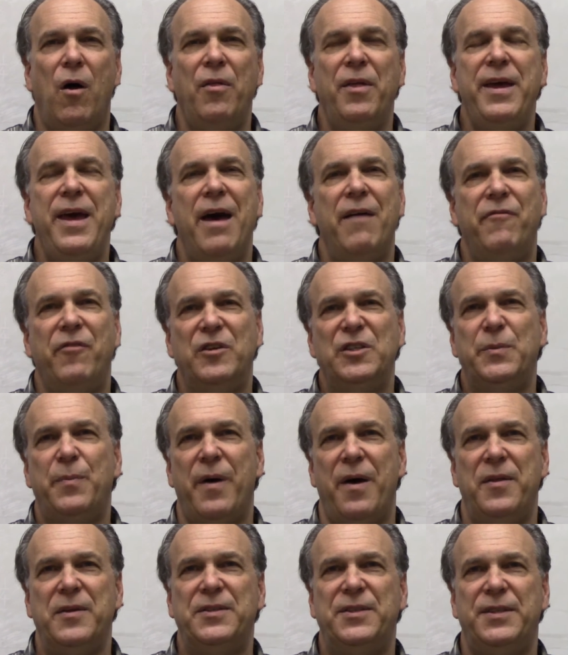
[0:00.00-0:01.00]
the efforts
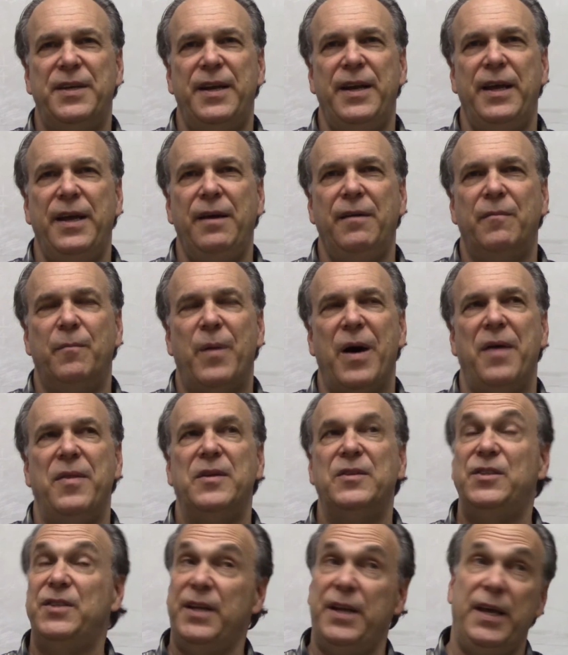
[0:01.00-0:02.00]
by the
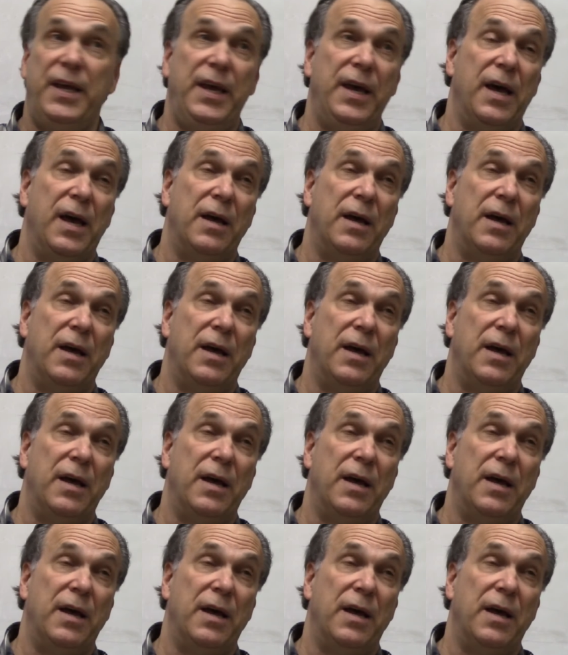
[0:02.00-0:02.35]
city